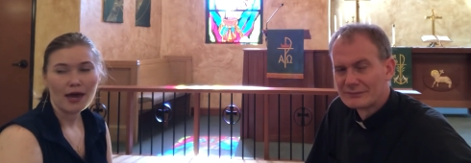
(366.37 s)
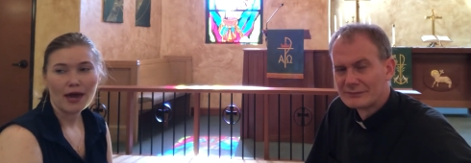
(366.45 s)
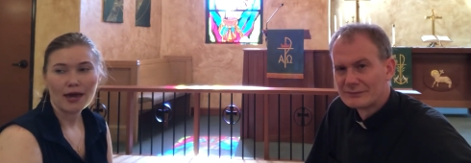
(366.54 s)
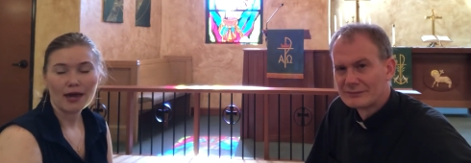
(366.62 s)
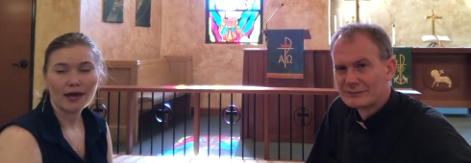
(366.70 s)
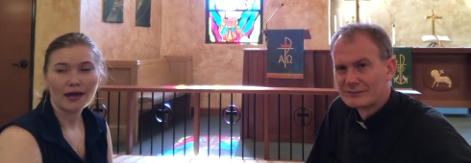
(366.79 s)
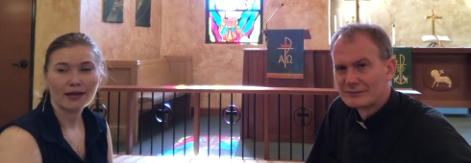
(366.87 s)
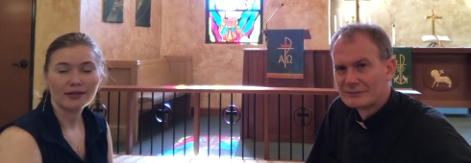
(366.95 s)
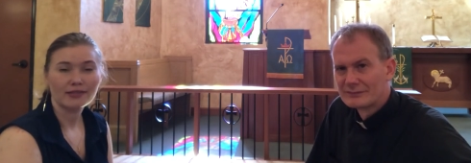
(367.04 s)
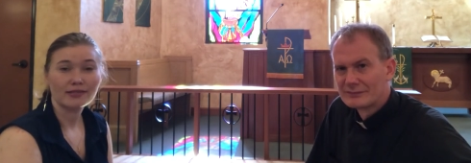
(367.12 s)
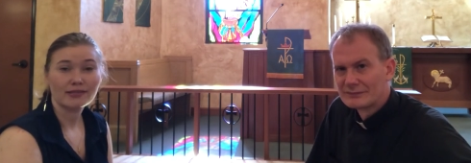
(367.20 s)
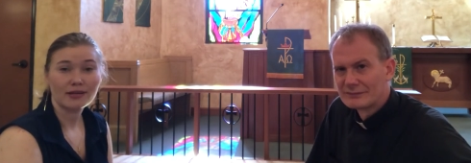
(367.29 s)

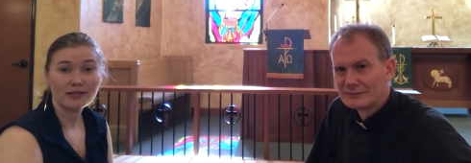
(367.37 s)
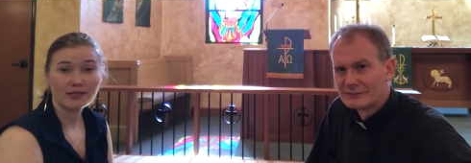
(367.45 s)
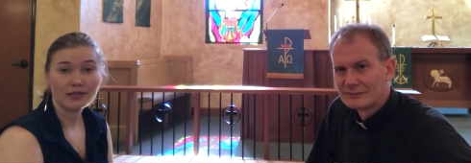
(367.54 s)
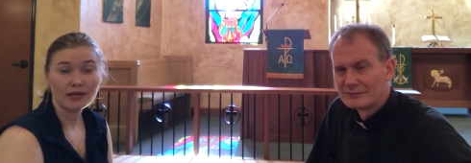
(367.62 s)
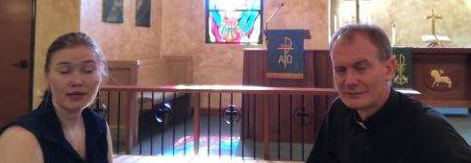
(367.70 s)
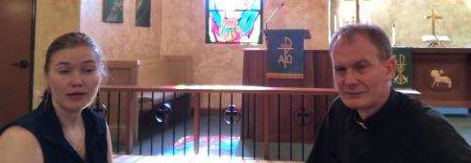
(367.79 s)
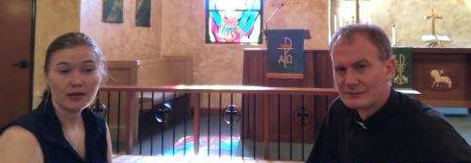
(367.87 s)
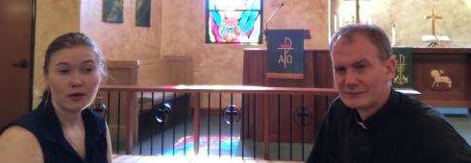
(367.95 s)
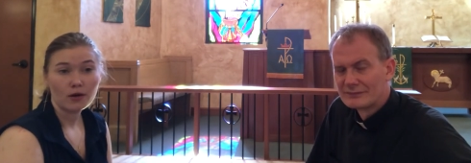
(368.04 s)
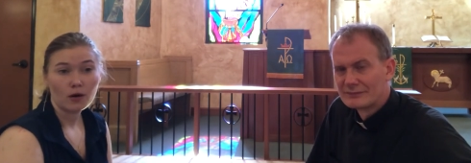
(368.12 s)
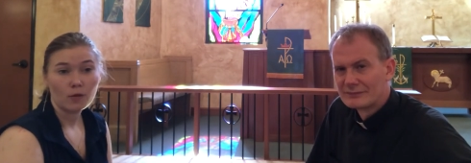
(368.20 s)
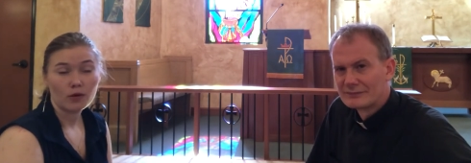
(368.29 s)
Speaker 1: And Sunday,
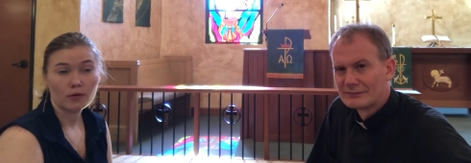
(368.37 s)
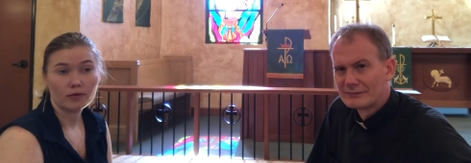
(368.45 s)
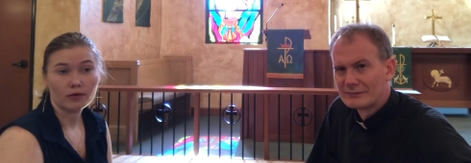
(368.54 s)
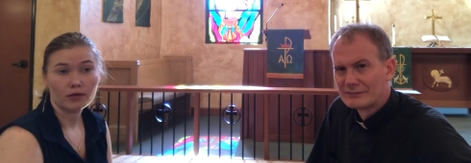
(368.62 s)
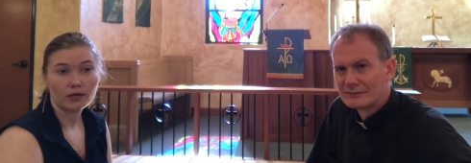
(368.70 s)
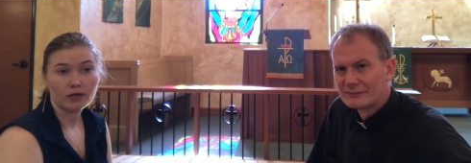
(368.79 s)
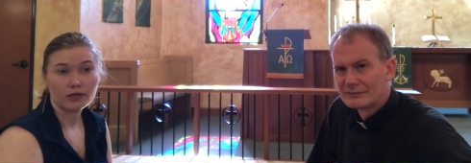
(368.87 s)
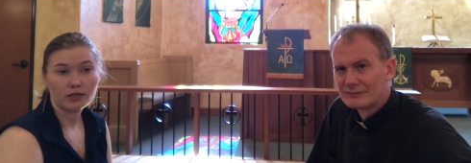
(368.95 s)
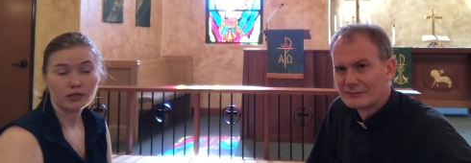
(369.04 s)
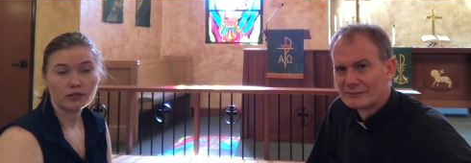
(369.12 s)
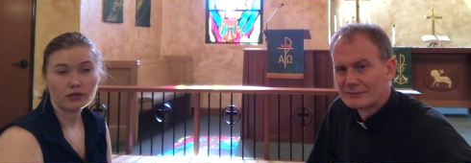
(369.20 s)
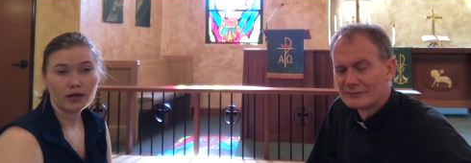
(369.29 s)
we will
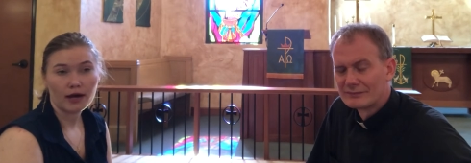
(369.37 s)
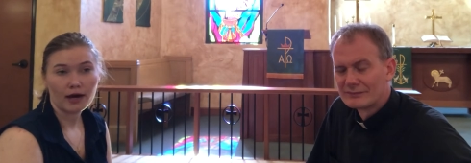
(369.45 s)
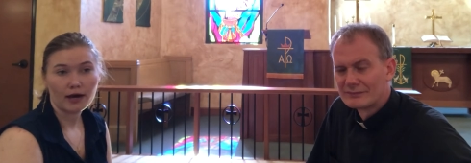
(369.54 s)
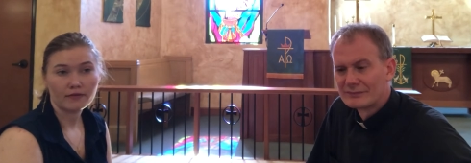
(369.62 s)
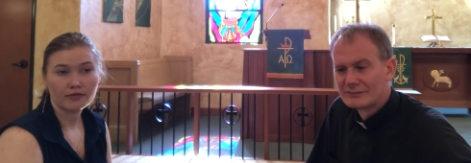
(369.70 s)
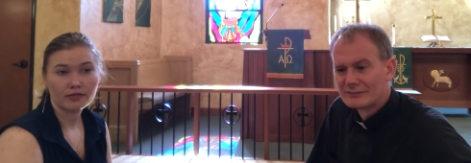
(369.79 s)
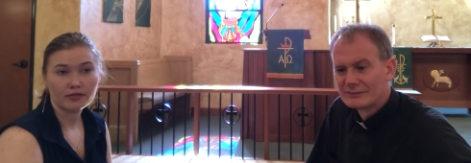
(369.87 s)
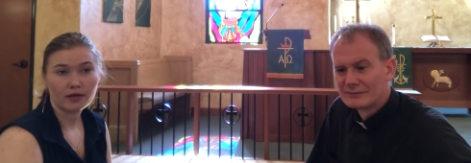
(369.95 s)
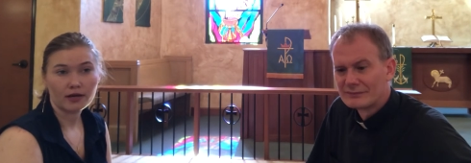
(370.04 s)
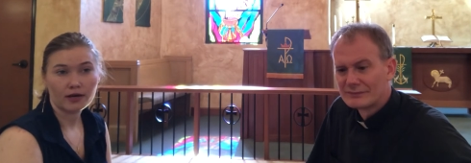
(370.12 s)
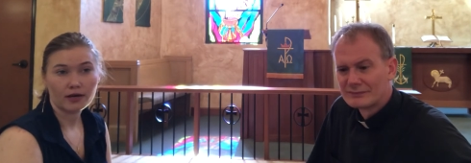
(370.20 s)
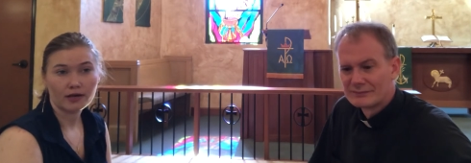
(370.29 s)
continue to have
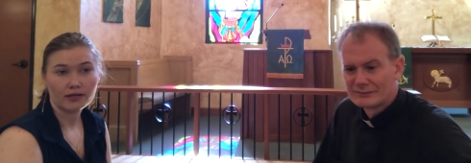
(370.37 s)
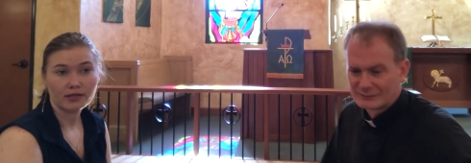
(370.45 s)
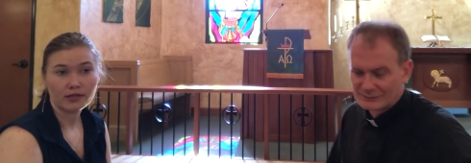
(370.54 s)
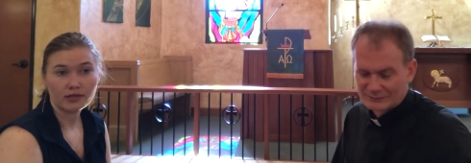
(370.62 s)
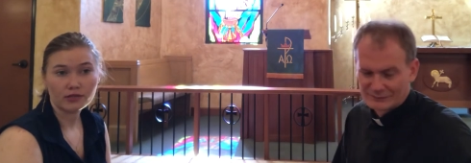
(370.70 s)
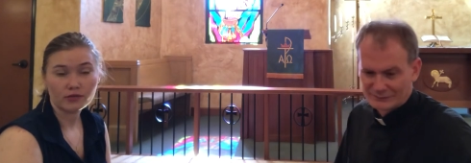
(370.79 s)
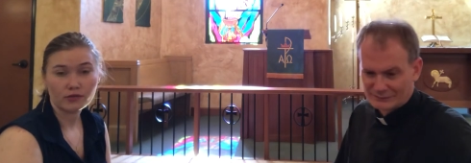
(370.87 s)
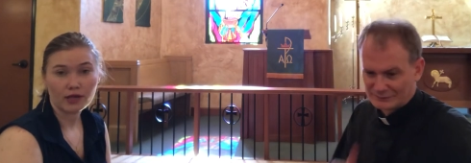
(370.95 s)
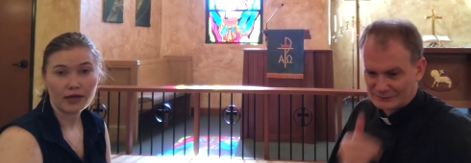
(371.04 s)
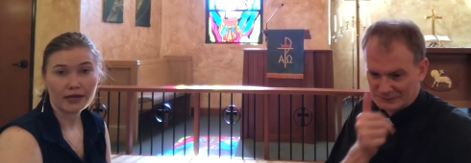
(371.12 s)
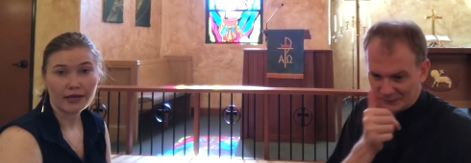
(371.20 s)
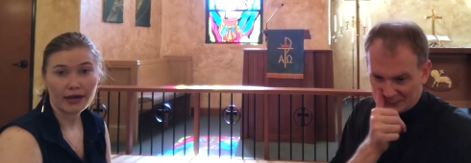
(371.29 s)
uh, Sunday school
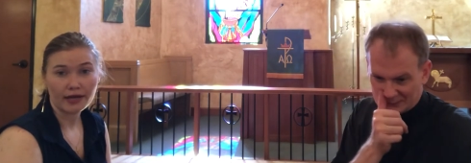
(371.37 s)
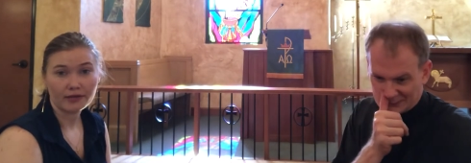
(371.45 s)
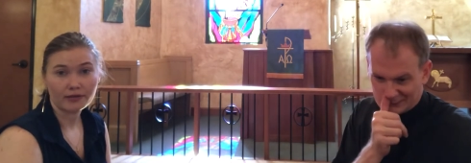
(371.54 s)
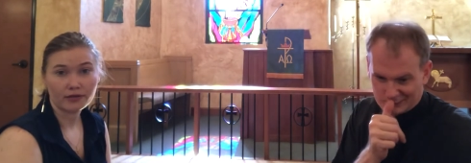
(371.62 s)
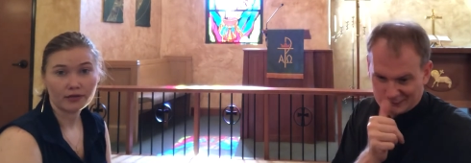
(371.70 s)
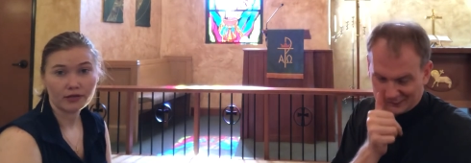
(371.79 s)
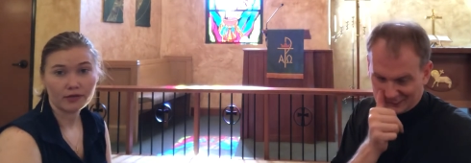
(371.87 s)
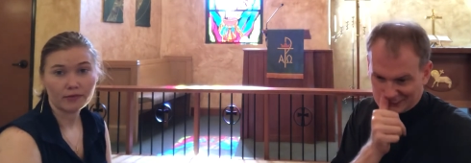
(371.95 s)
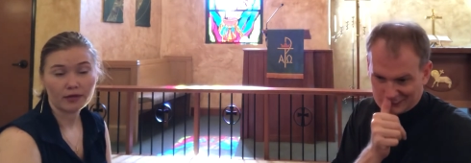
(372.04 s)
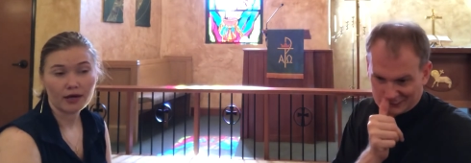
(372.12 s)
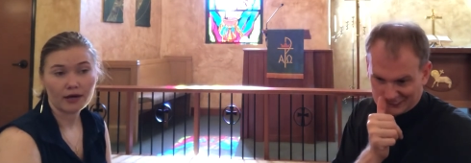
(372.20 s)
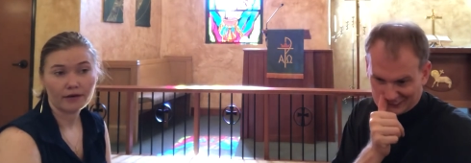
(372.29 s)
at 9.30.
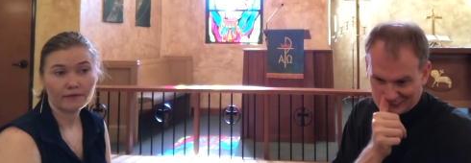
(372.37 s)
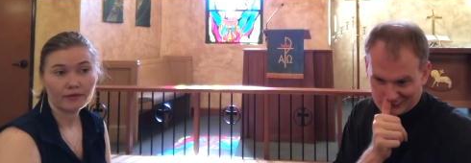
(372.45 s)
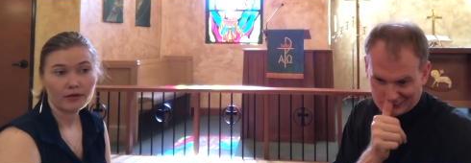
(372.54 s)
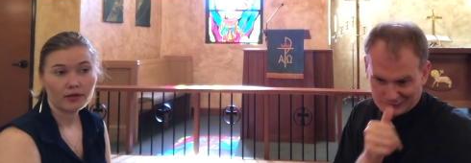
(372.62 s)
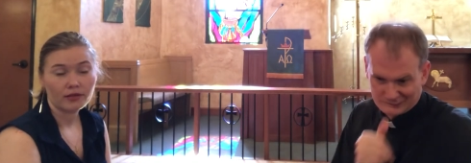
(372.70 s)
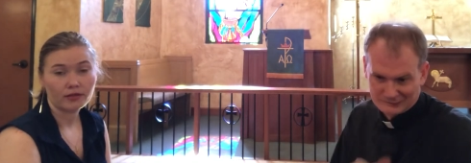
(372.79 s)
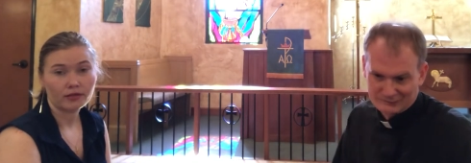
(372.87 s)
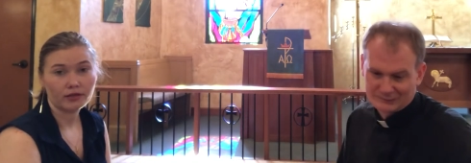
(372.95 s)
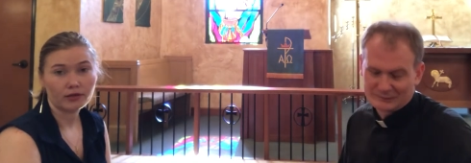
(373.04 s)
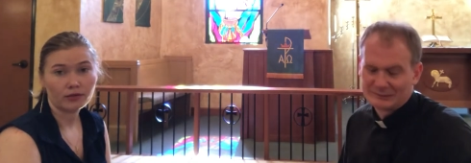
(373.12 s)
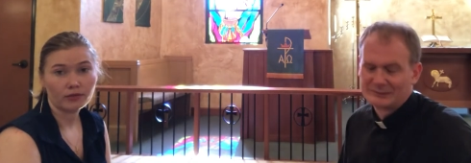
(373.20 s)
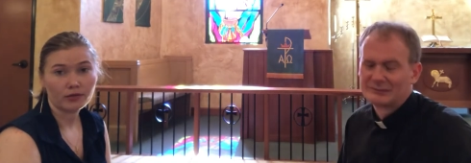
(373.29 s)
We'll have the
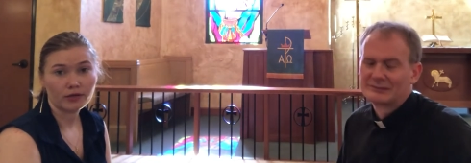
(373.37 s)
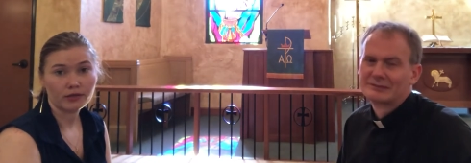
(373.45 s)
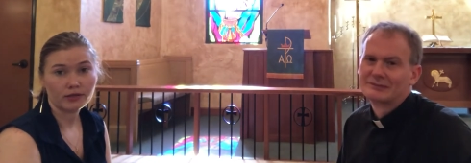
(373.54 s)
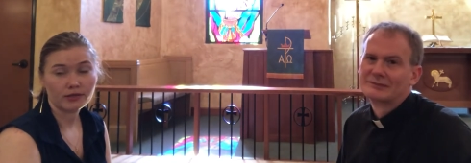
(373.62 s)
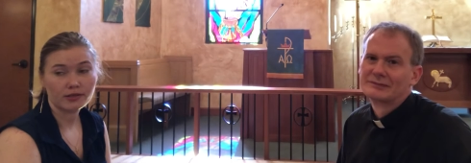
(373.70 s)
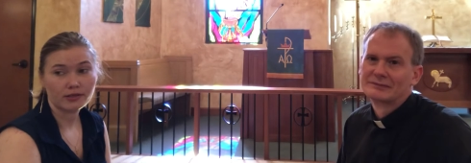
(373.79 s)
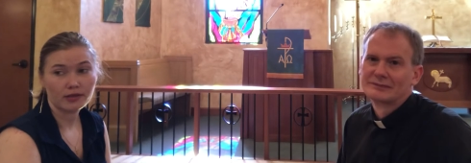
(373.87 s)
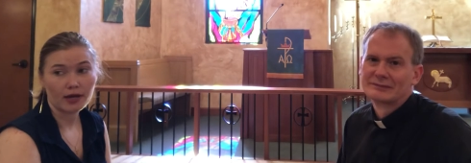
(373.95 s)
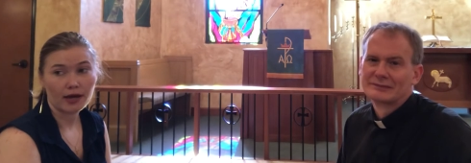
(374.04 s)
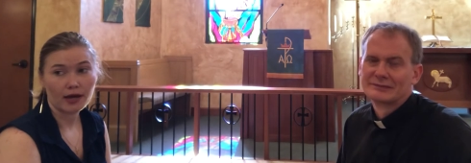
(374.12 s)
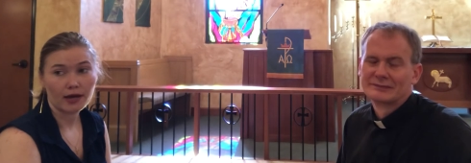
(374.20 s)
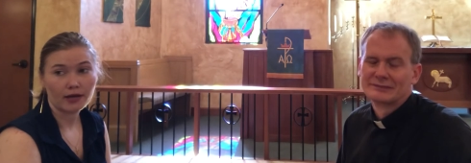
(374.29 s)
little ones
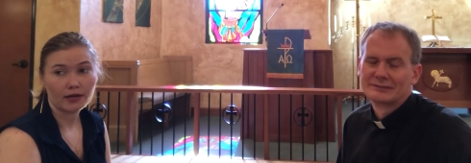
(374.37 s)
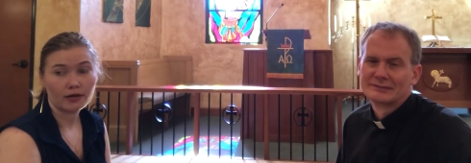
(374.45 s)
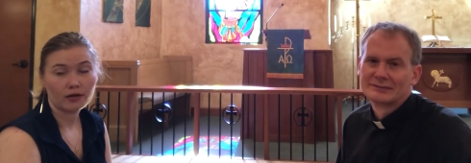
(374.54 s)
at